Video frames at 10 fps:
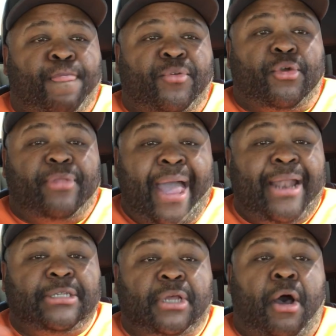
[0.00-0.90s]
So that
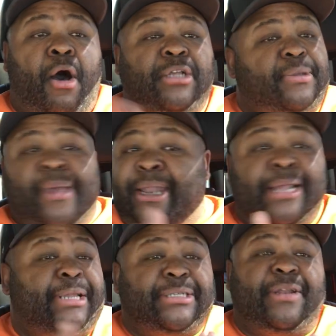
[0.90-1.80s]
is awesome, and
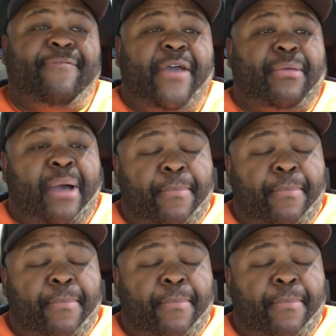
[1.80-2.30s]
that doesn't affect my